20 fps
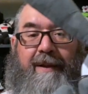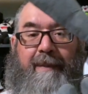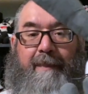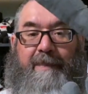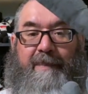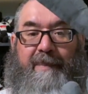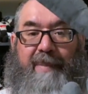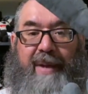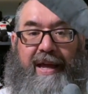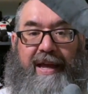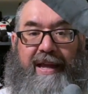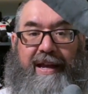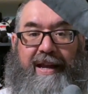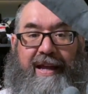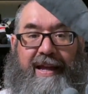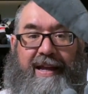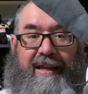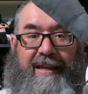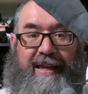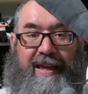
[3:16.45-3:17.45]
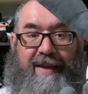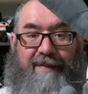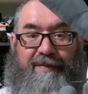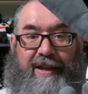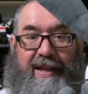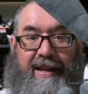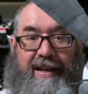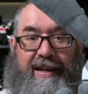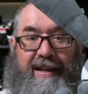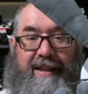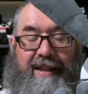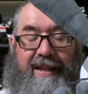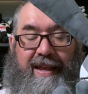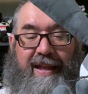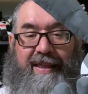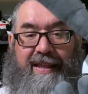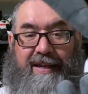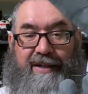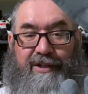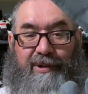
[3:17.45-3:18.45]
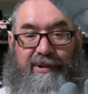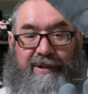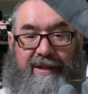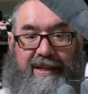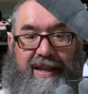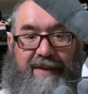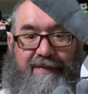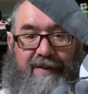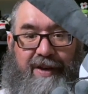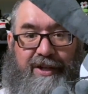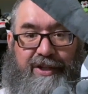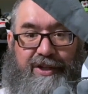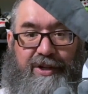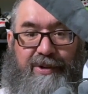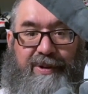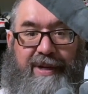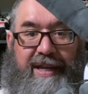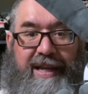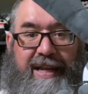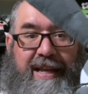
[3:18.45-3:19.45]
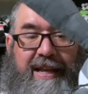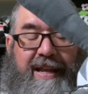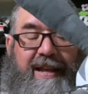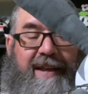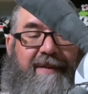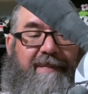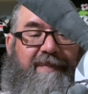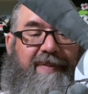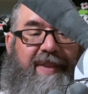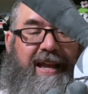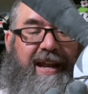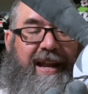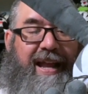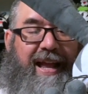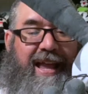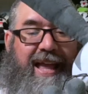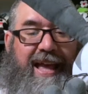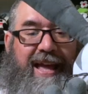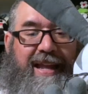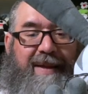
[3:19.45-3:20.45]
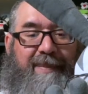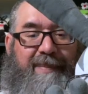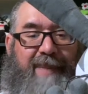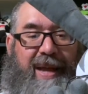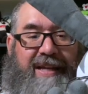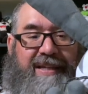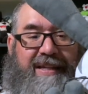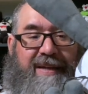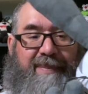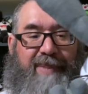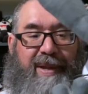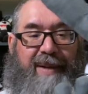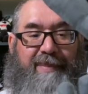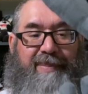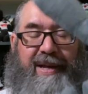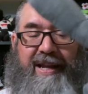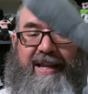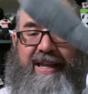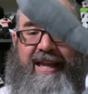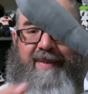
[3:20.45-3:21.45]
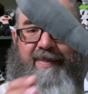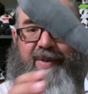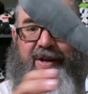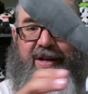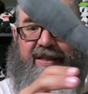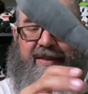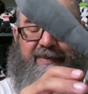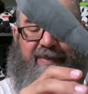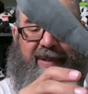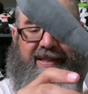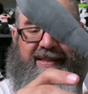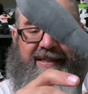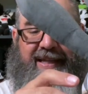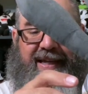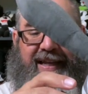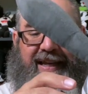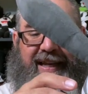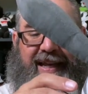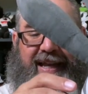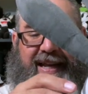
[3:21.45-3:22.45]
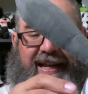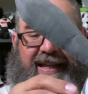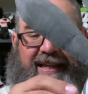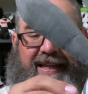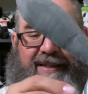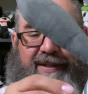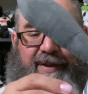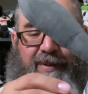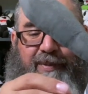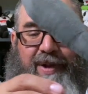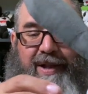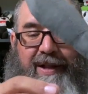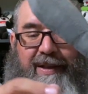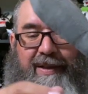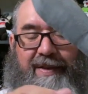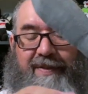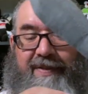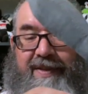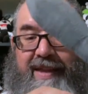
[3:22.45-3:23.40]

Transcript: But they told Kevin and Jody that I had a matching bid, but it came in a split second late. And they said, well, they